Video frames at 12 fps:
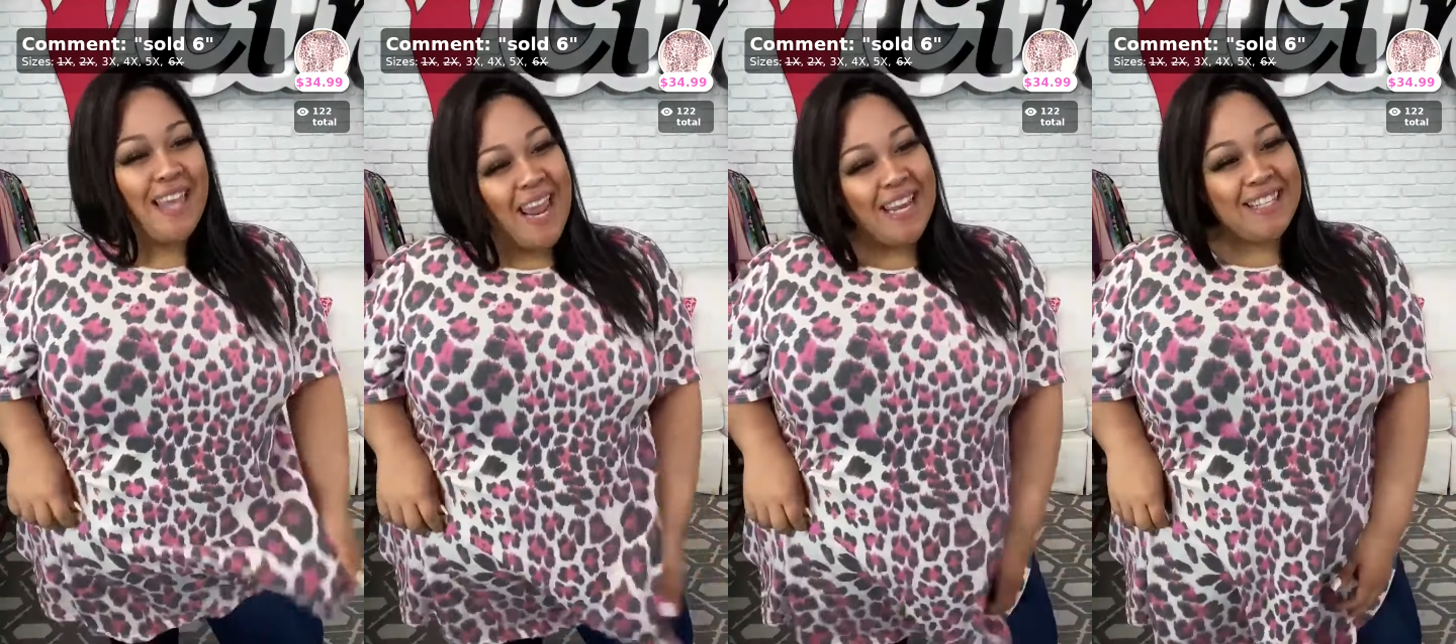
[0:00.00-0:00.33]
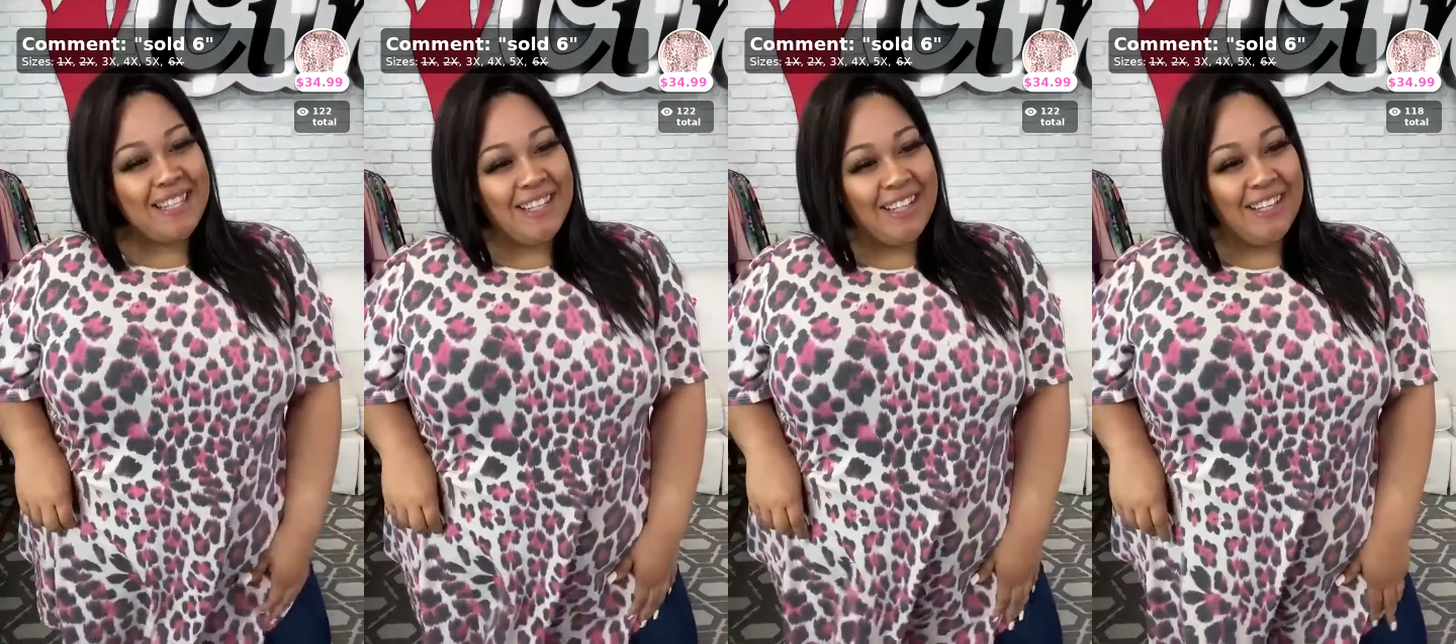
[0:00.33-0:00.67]

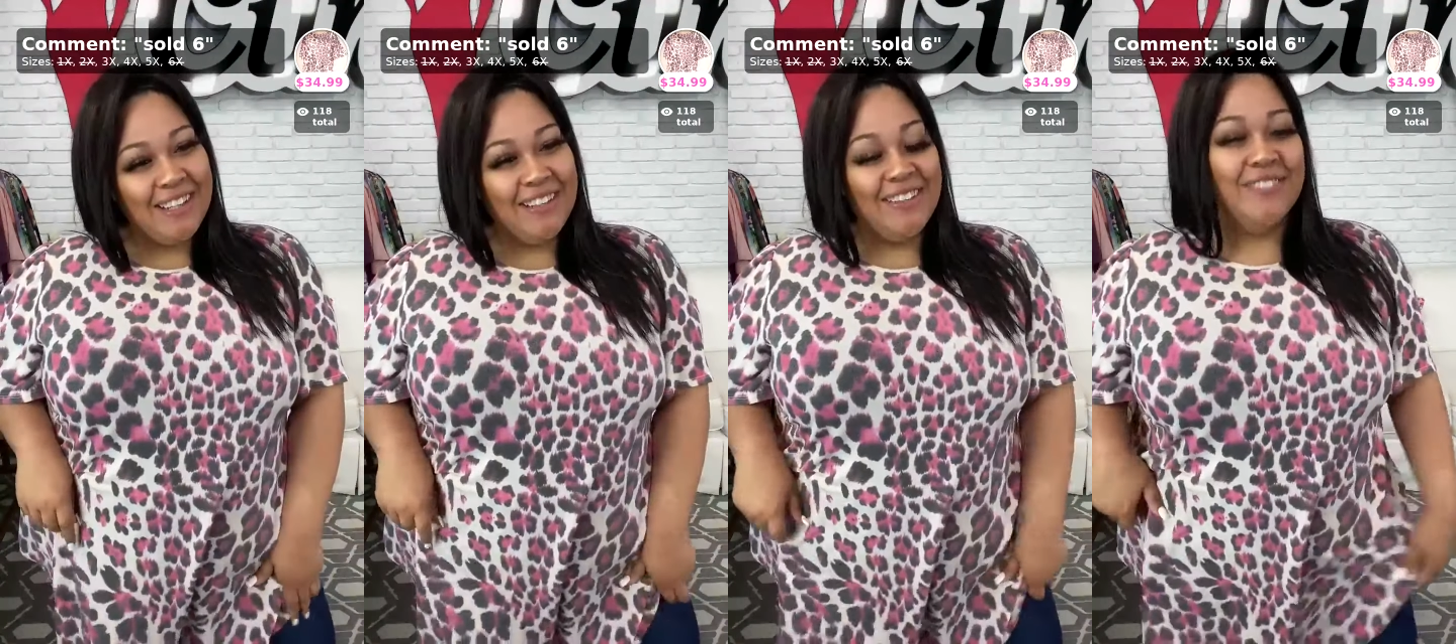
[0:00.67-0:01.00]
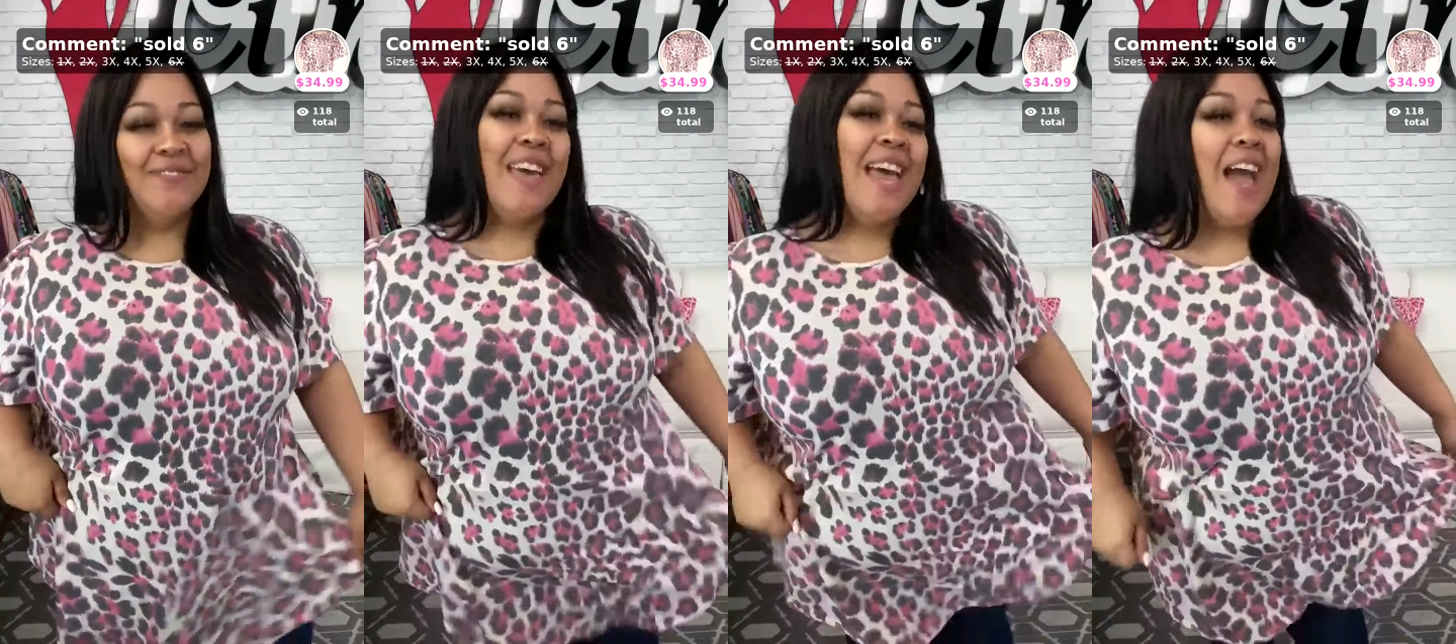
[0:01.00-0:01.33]
Thank you.
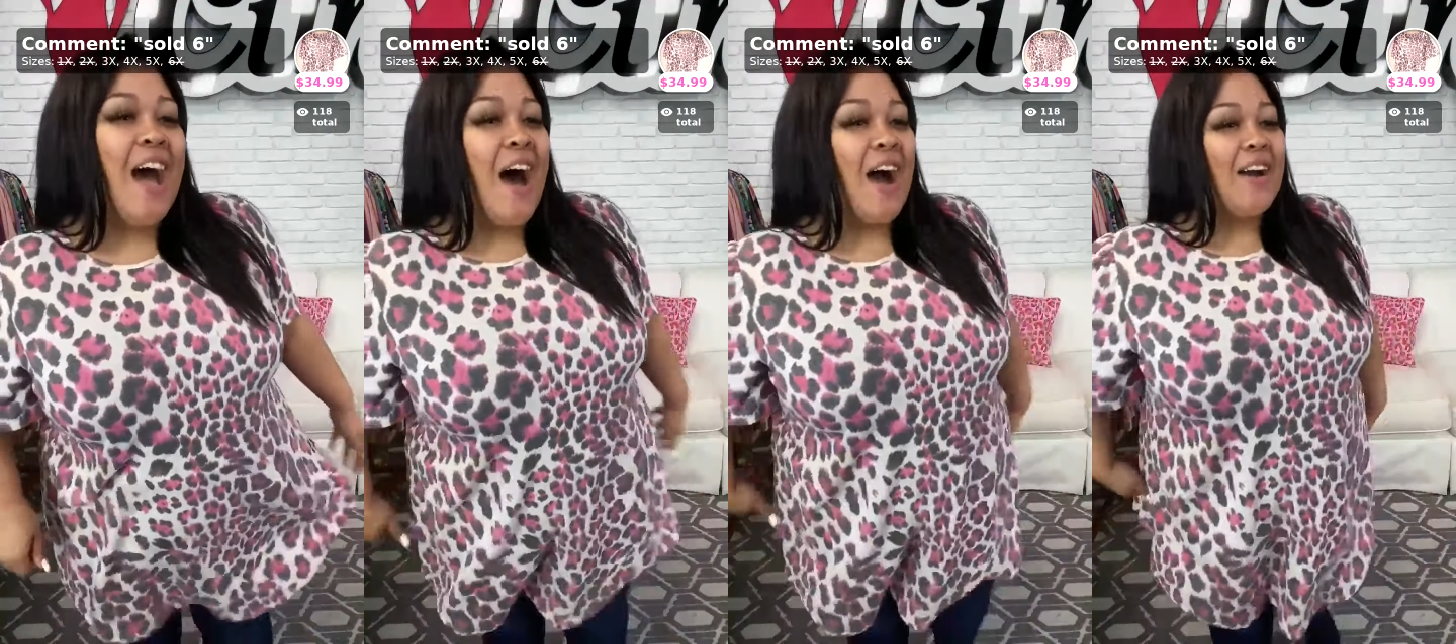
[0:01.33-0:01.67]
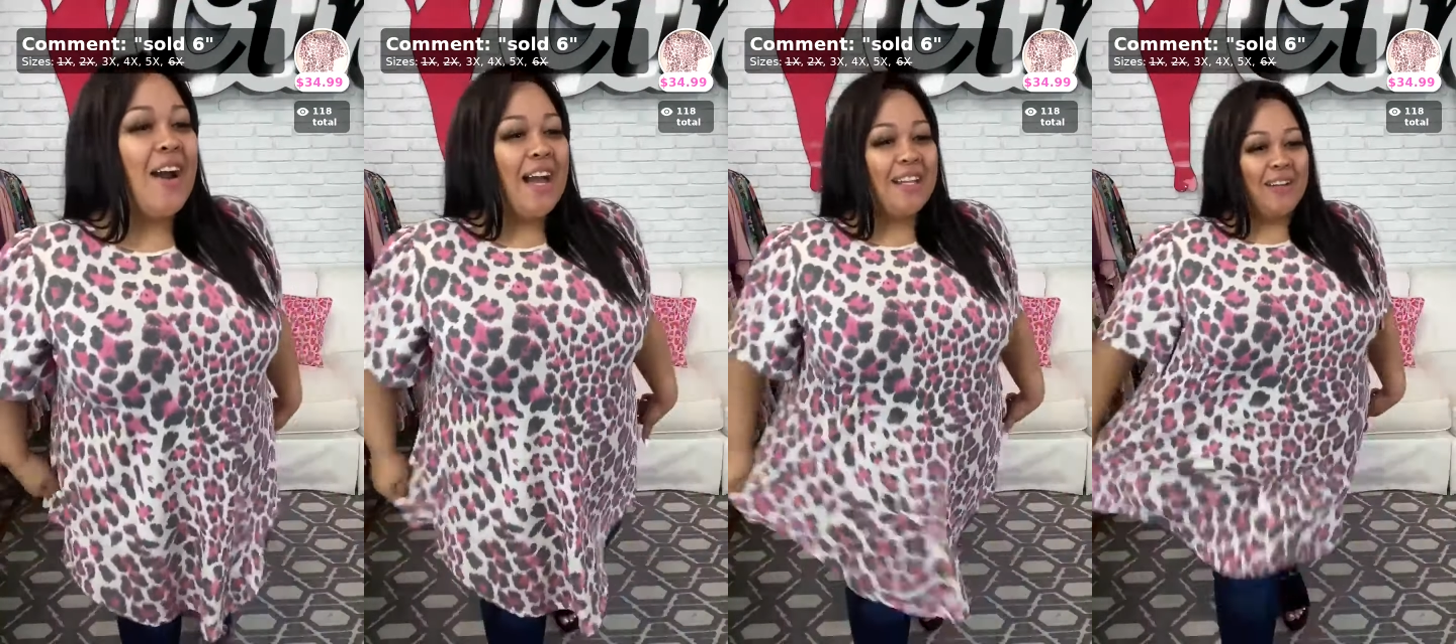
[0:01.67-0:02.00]
All right,